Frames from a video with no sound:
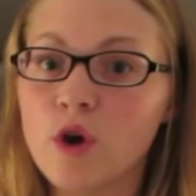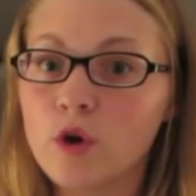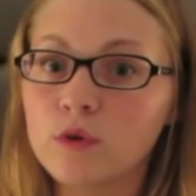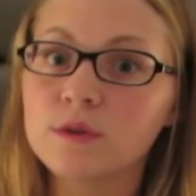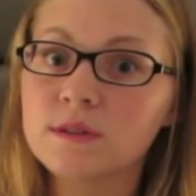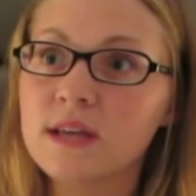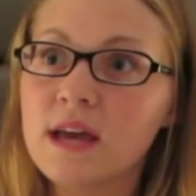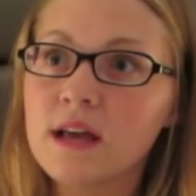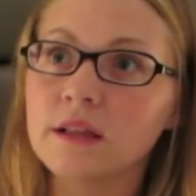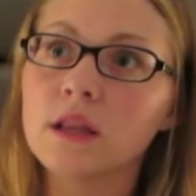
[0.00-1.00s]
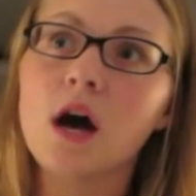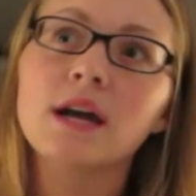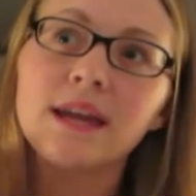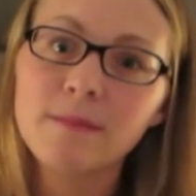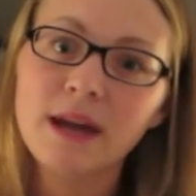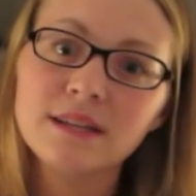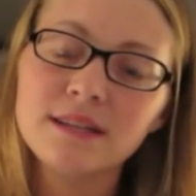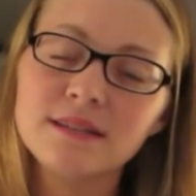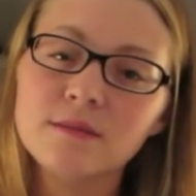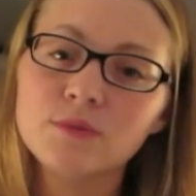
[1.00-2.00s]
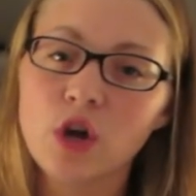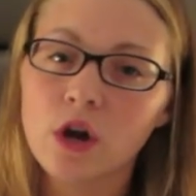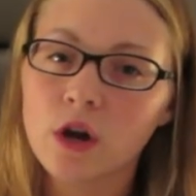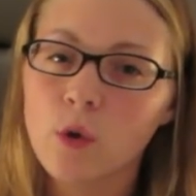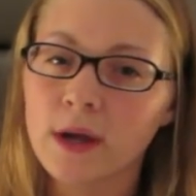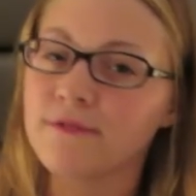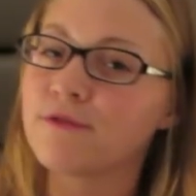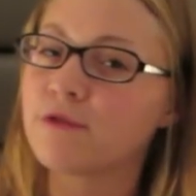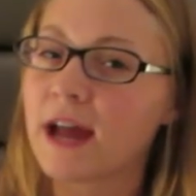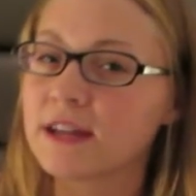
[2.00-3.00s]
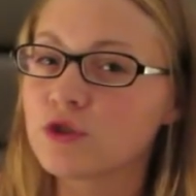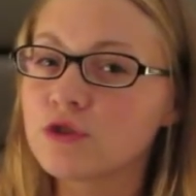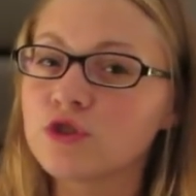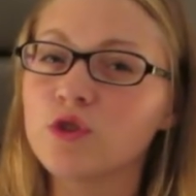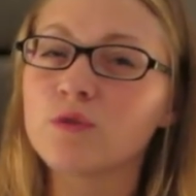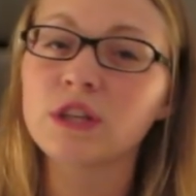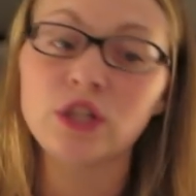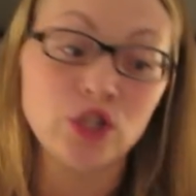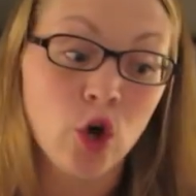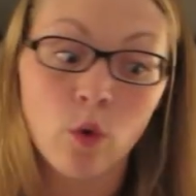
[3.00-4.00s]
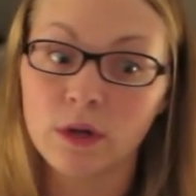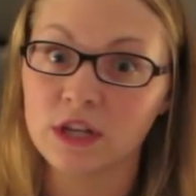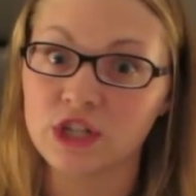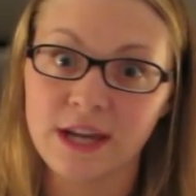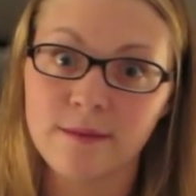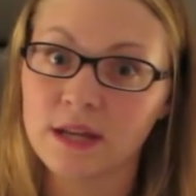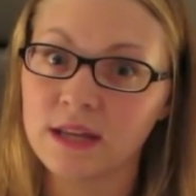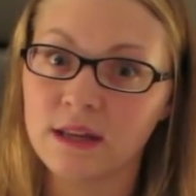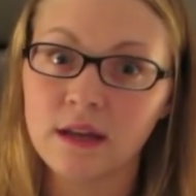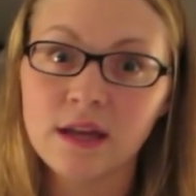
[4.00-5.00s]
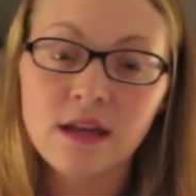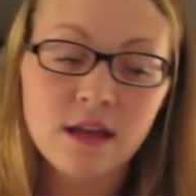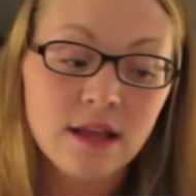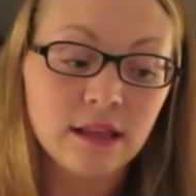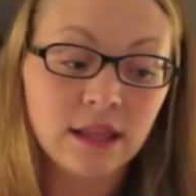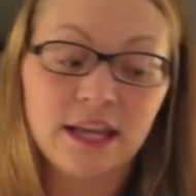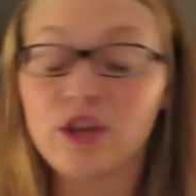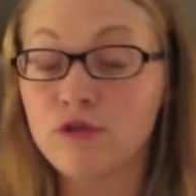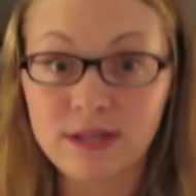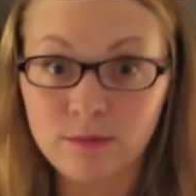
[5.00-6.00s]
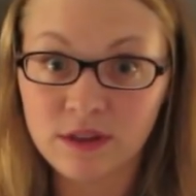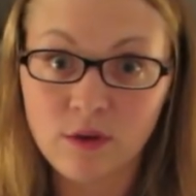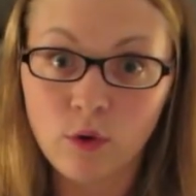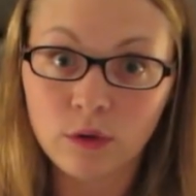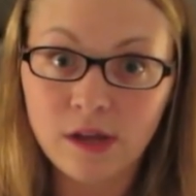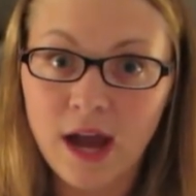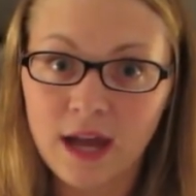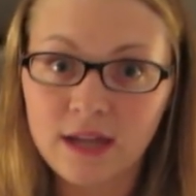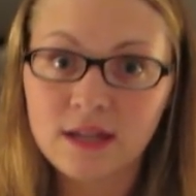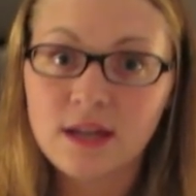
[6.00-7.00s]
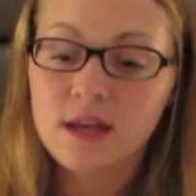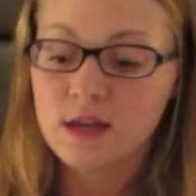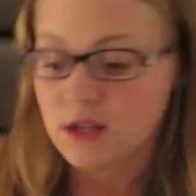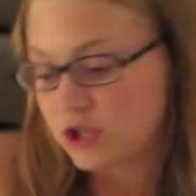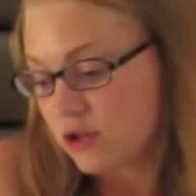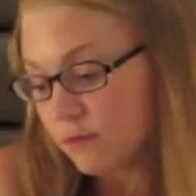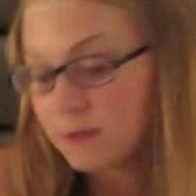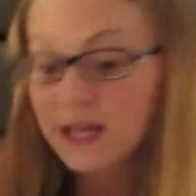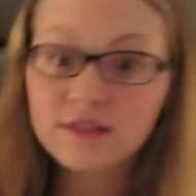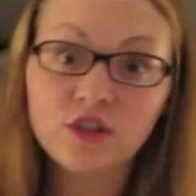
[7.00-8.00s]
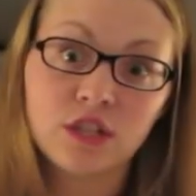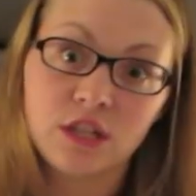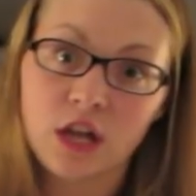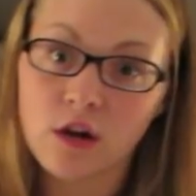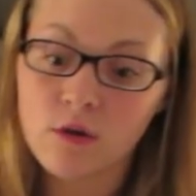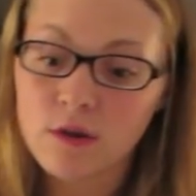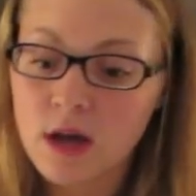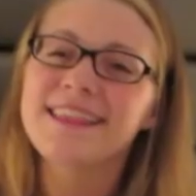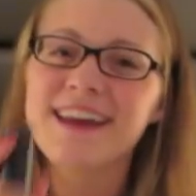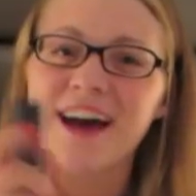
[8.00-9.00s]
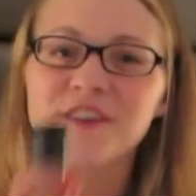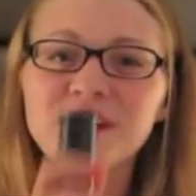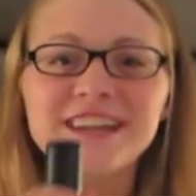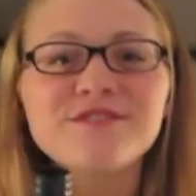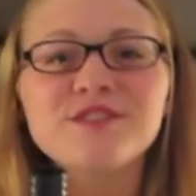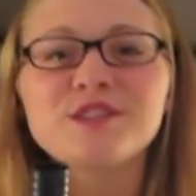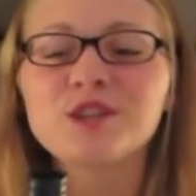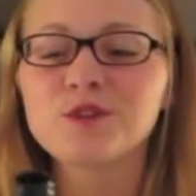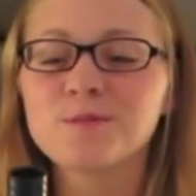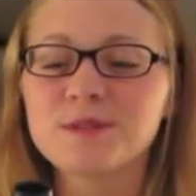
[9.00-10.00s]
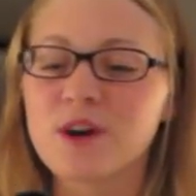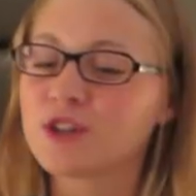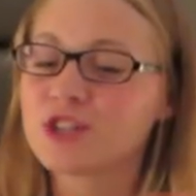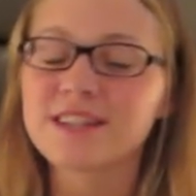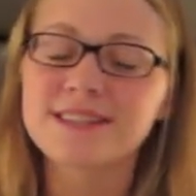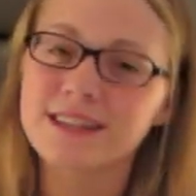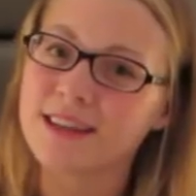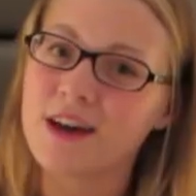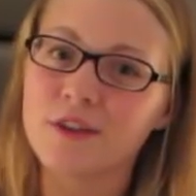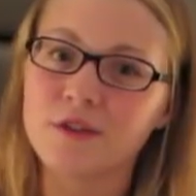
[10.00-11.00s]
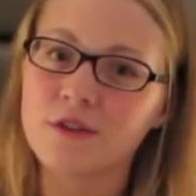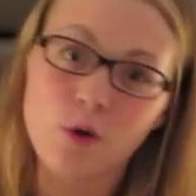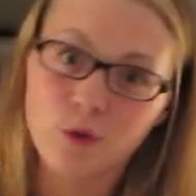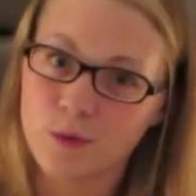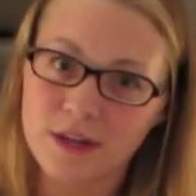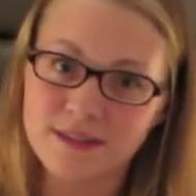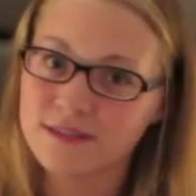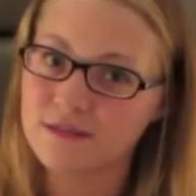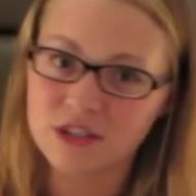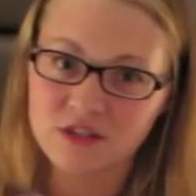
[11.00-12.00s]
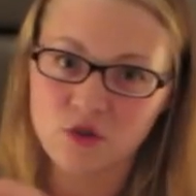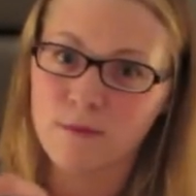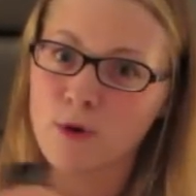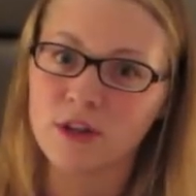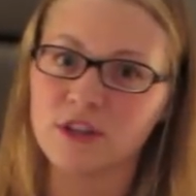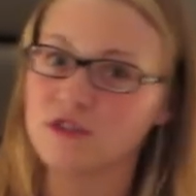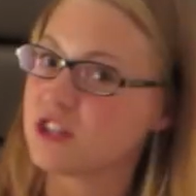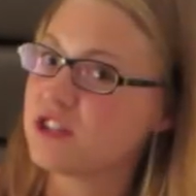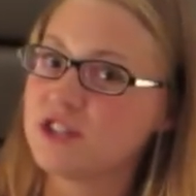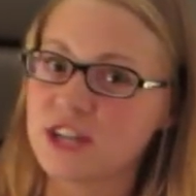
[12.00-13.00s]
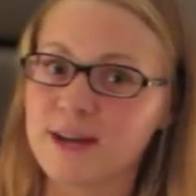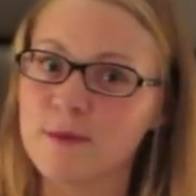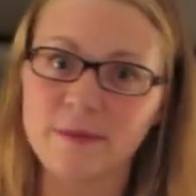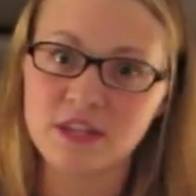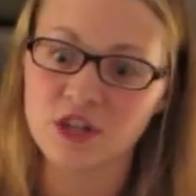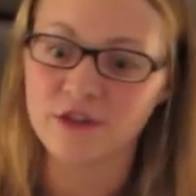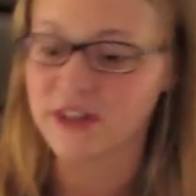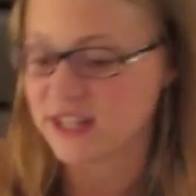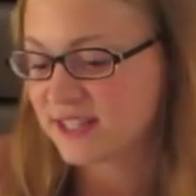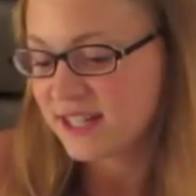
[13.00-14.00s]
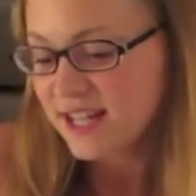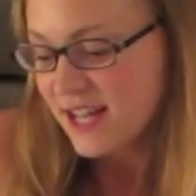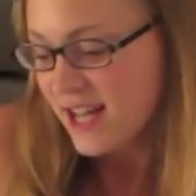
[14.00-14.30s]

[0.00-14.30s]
those locking mechanisms are quite fragile, so you really don't want to jam it in like you did with the old kind. So that's good to know. The other end of the tubes are just like the, the old ones, just normal, and you just jam them into your vest.